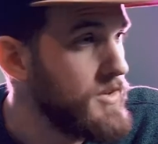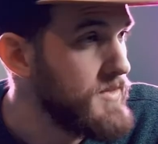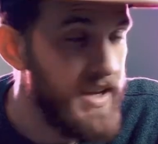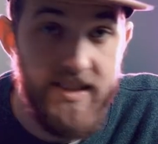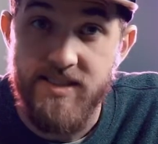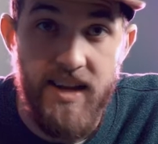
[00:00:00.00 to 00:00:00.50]

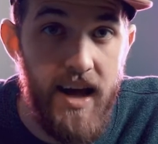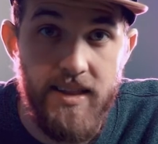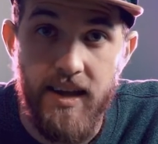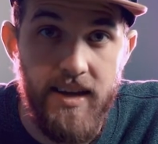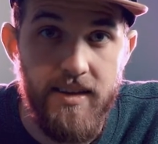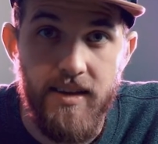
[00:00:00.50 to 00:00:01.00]
It's not
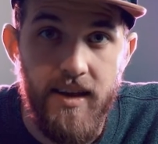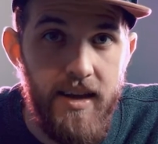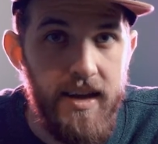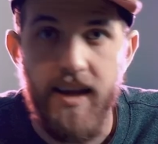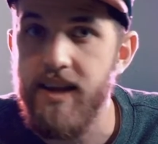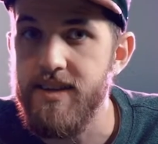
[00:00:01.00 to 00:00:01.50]
late.
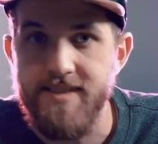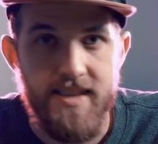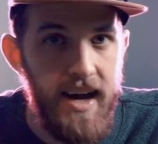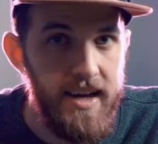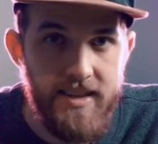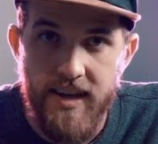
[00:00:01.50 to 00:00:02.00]
It is
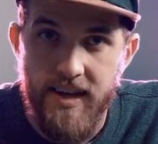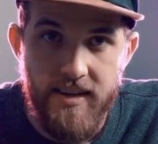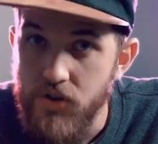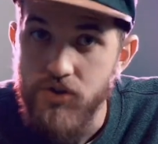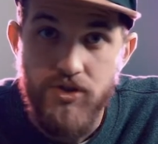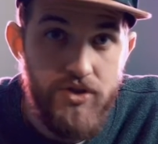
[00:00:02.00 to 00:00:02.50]
not
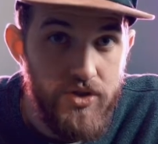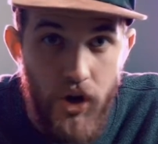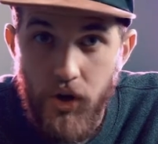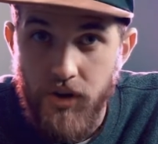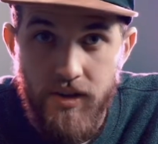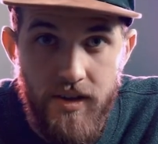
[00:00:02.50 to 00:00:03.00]
late.
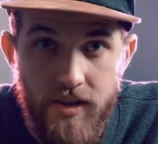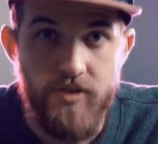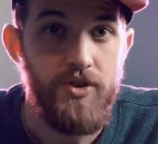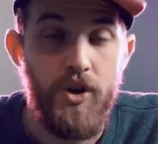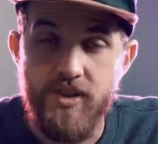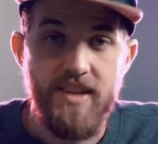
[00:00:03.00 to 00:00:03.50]
Start
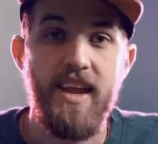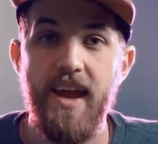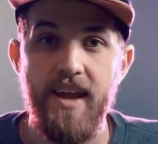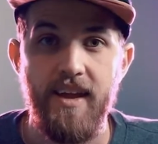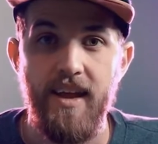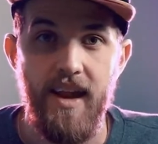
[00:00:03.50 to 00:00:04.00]

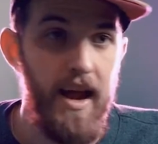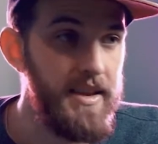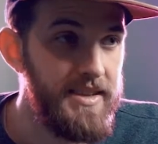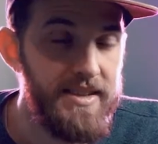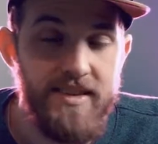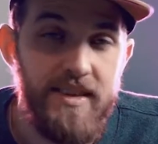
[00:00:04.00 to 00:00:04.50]
today. And
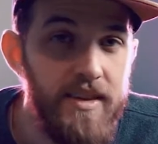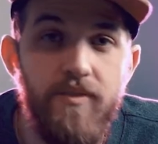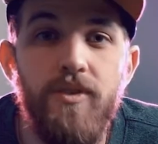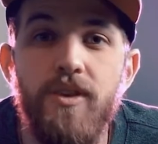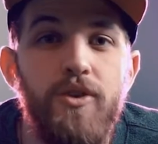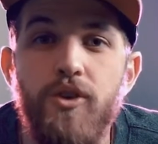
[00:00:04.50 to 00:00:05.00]
this isn't
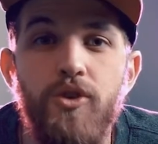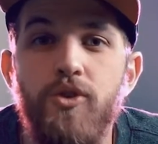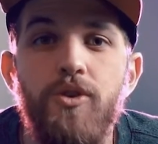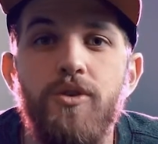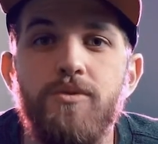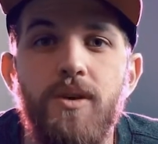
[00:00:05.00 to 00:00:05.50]
even a New Year's